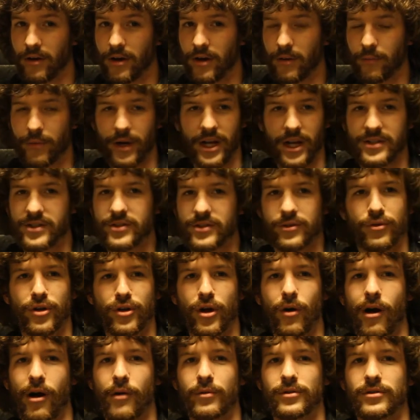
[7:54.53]
but I still know
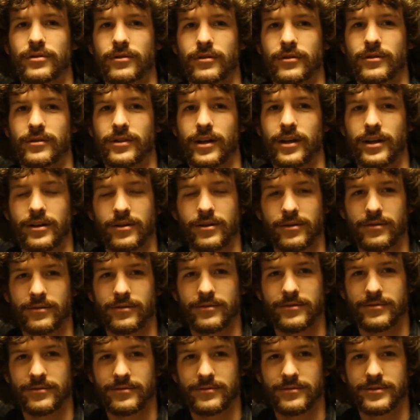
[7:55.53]
I would learn like
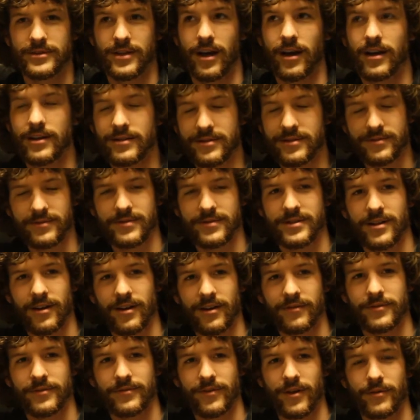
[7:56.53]
tons of
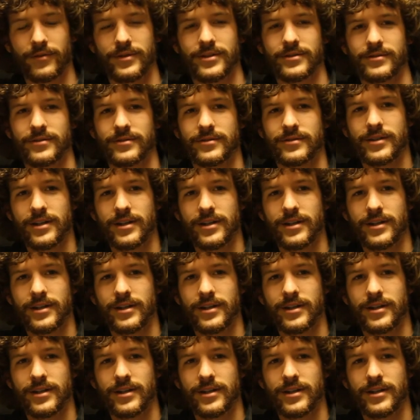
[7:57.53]
stuff if I went to